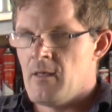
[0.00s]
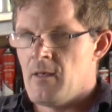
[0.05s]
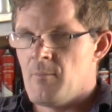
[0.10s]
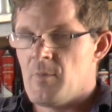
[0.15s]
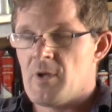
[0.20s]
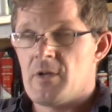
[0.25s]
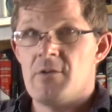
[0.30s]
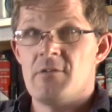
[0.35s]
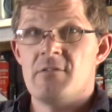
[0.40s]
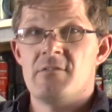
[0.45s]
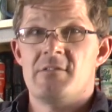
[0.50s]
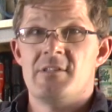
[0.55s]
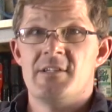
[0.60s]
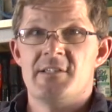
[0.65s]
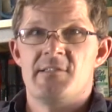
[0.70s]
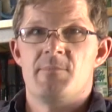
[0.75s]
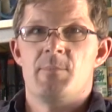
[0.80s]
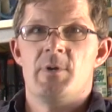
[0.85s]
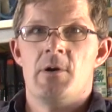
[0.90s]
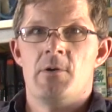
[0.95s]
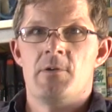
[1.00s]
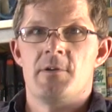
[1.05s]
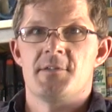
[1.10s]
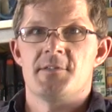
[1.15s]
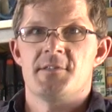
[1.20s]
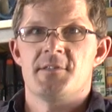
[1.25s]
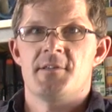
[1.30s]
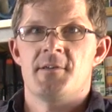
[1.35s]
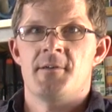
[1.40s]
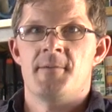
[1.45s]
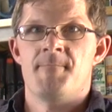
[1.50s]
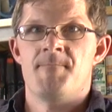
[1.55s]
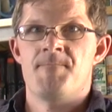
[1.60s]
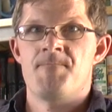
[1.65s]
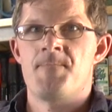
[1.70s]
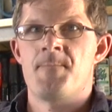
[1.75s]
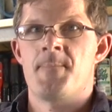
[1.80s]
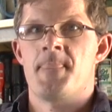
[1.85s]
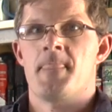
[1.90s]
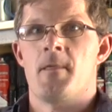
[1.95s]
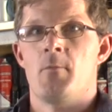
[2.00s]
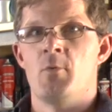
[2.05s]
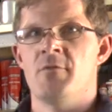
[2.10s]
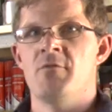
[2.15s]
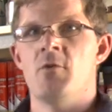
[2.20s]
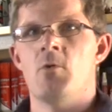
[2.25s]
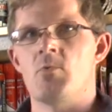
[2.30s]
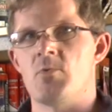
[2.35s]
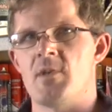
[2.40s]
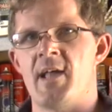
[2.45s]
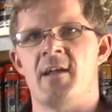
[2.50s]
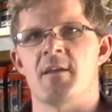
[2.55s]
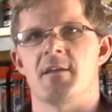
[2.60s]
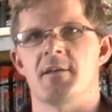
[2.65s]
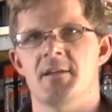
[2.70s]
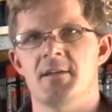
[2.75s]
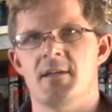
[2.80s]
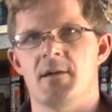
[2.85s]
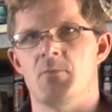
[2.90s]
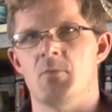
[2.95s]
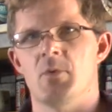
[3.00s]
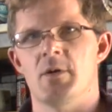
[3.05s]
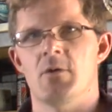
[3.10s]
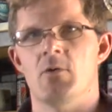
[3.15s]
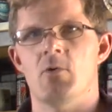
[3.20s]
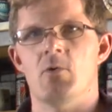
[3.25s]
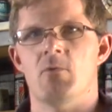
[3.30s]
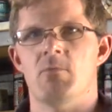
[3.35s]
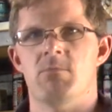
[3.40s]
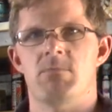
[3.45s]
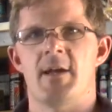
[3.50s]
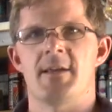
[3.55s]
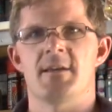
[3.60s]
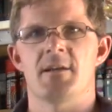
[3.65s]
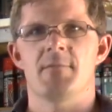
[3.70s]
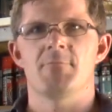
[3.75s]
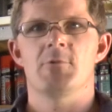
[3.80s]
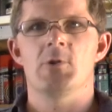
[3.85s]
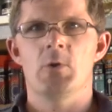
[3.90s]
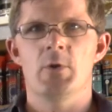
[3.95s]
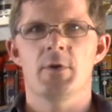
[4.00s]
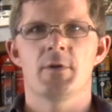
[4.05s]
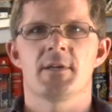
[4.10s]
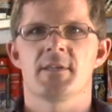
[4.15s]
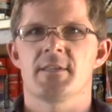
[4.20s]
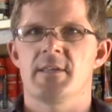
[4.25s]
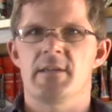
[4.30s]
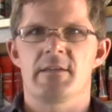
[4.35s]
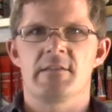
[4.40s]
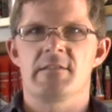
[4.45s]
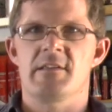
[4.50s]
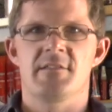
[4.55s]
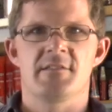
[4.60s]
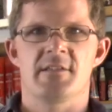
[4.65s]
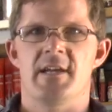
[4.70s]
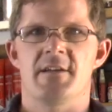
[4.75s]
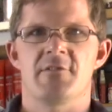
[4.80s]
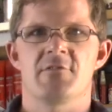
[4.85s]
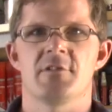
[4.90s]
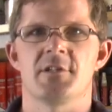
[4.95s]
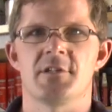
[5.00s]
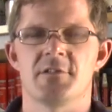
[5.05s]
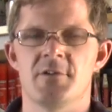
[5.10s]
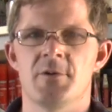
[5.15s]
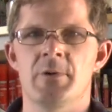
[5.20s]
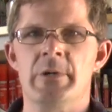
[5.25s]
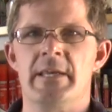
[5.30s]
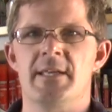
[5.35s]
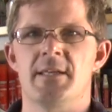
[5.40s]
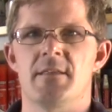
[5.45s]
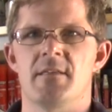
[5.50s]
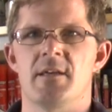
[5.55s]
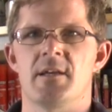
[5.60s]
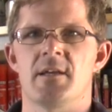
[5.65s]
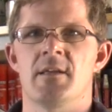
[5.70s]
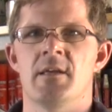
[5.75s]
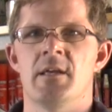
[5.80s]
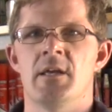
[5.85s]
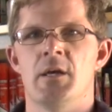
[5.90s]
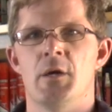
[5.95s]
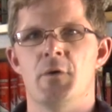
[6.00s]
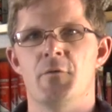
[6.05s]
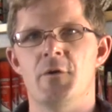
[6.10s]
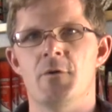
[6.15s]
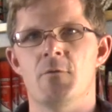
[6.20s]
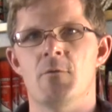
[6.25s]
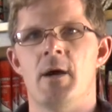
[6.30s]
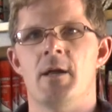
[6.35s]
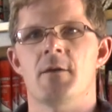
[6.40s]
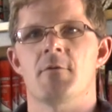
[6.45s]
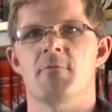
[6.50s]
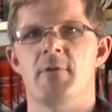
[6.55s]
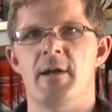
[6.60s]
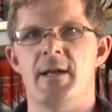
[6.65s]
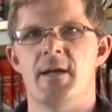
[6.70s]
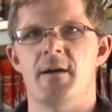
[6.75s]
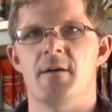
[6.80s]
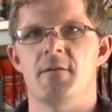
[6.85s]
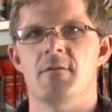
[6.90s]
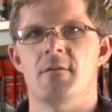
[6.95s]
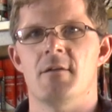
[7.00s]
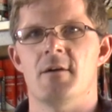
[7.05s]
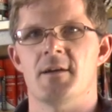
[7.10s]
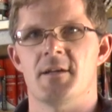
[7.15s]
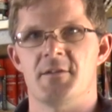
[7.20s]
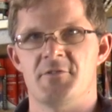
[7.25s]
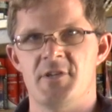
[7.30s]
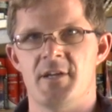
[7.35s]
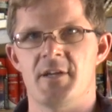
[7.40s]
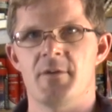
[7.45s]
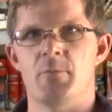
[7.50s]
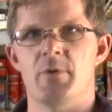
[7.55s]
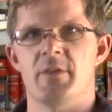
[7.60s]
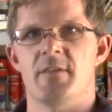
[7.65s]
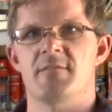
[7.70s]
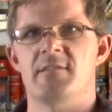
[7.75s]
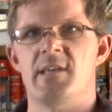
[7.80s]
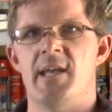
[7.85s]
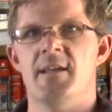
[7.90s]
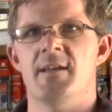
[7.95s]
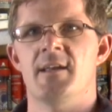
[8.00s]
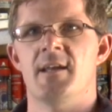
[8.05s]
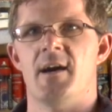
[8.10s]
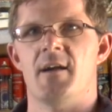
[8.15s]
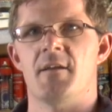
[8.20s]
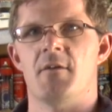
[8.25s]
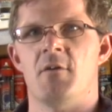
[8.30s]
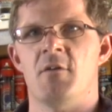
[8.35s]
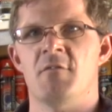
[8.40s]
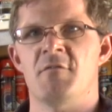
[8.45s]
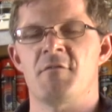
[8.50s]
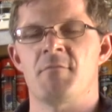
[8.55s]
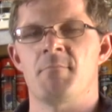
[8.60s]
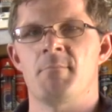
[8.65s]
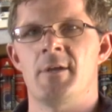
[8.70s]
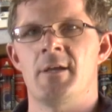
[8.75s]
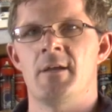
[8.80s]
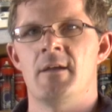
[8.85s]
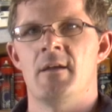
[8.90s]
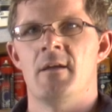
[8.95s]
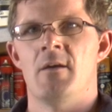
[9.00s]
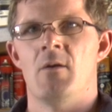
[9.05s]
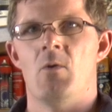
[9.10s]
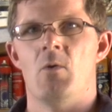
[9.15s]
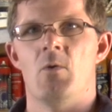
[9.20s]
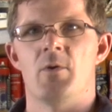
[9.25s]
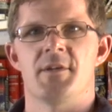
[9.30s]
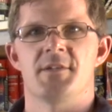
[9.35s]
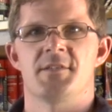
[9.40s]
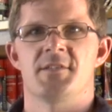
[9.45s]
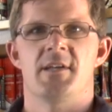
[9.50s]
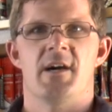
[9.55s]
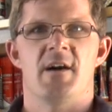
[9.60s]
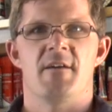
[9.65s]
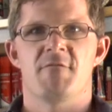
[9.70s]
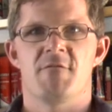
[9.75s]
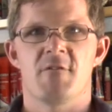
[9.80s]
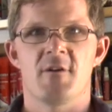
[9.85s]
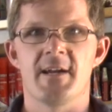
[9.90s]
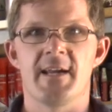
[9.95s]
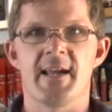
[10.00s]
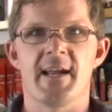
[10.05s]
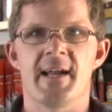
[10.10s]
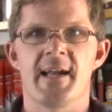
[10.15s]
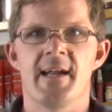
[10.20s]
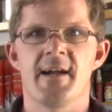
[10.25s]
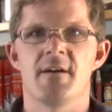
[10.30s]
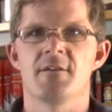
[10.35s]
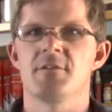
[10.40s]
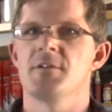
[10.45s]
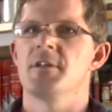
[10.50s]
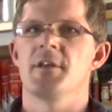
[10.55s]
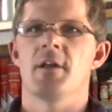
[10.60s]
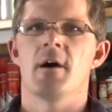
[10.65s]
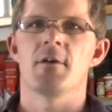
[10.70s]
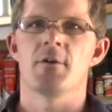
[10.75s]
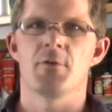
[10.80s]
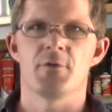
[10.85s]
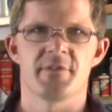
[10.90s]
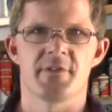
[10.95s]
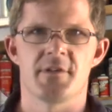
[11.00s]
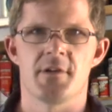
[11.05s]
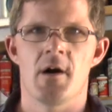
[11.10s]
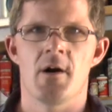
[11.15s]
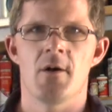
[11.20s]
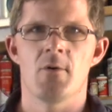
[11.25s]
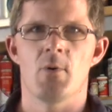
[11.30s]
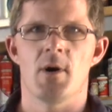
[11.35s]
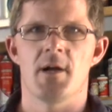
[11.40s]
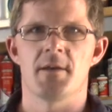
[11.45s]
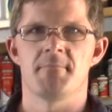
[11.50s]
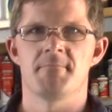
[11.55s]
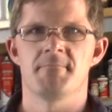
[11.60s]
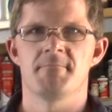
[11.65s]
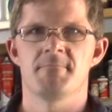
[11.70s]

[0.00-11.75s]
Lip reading: Because let's be honest, we've all done it and we all end up learning that it doesn't actually do anything. If you run around like a chicken with its head cut off, or you start freaking out, you're no good to no one.